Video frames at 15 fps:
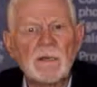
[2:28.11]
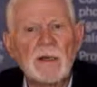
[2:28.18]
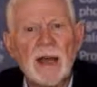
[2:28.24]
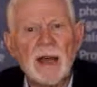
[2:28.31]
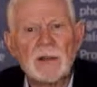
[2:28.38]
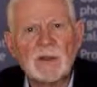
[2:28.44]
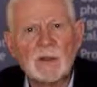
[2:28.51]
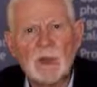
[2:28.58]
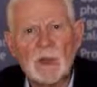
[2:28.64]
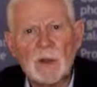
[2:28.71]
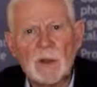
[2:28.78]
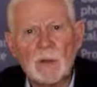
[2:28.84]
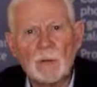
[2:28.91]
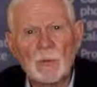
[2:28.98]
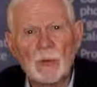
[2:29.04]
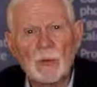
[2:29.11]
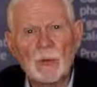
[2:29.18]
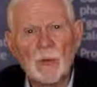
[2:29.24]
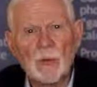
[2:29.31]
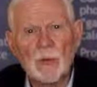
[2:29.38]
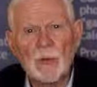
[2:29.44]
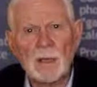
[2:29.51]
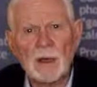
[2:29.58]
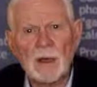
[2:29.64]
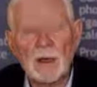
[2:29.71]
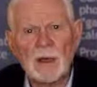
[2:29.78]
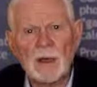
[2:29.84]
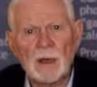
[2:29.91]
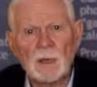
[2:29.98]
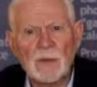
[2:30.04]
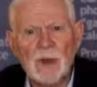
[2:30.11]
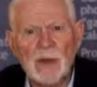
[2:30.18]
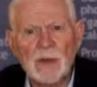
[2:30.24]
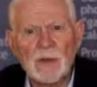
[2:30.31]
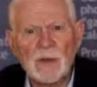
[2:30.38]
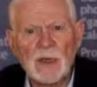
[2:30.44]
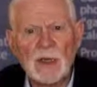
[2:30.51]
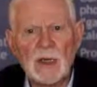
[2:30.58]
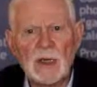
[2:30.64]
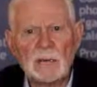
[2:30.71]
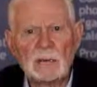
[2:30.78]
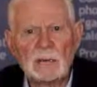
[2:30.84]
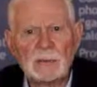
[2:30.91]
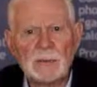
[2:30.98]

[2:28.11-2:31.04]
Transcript: vaccination with the combination vaccine.